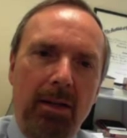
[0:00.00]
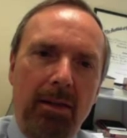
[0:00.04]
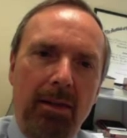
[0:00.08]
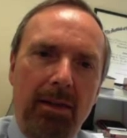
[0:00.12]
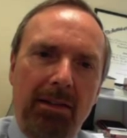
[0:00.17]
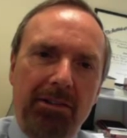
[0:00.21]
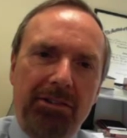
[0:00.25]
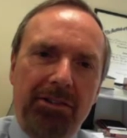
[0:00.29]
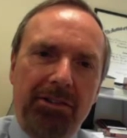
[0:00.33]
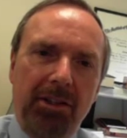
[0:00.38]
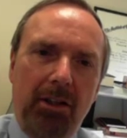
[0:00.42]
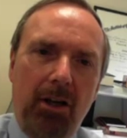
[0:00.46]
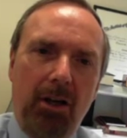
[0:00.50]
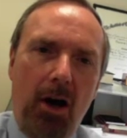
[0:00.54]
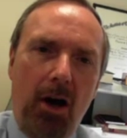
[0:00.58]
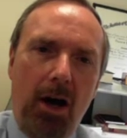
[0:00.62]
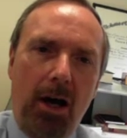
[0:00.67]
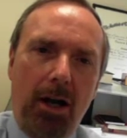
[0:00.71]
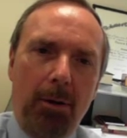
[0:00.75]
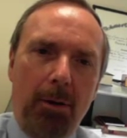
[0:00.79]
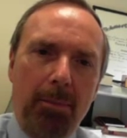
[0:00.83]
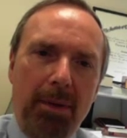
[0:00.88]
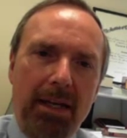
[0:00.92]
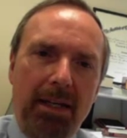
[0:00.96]
This
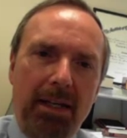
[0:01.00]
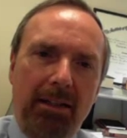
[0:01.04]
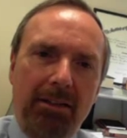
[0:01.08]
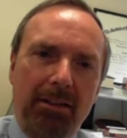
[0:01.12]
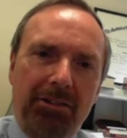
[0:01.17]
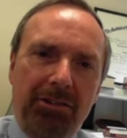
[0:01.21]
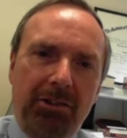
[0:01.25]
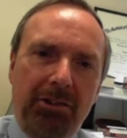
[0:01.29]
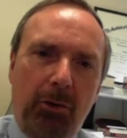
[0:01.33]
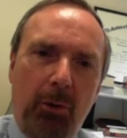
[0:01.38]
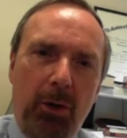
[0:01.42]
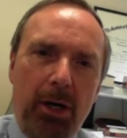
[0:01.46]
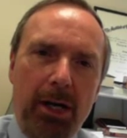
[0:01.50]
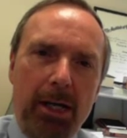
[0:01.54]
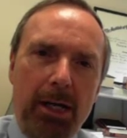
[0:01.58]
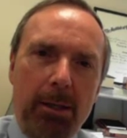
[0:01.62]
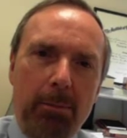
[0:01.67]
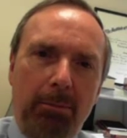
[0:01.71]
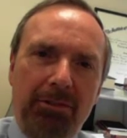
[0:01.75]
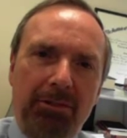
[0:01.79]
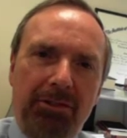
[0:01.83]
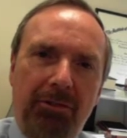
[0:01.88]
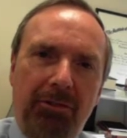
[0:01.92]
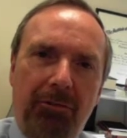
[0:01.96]
economy
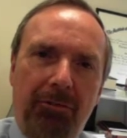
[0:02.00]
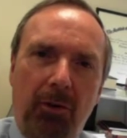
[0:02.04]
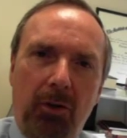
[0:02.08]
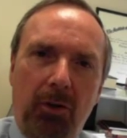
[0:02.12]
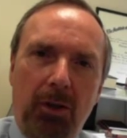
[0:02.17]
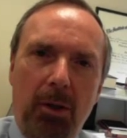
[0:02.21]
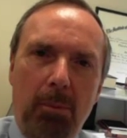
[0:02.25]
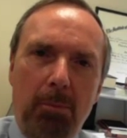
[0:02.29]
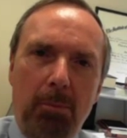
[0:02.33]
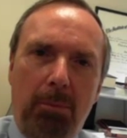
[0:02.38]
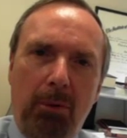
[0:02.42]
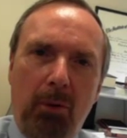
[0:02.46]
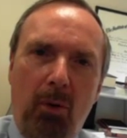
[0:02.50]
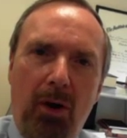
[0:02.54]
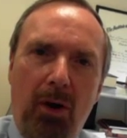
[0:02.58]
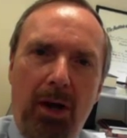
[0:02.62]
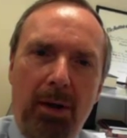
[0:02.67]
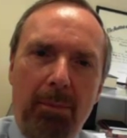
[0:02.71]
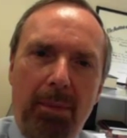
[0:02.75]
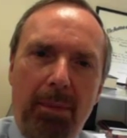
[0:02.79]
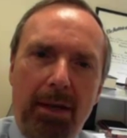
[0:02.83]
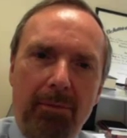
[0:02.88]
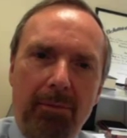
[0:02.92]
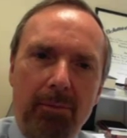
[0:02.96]
screams full
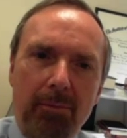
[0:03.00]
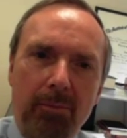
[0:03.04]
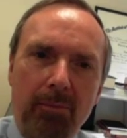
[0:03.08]
employment.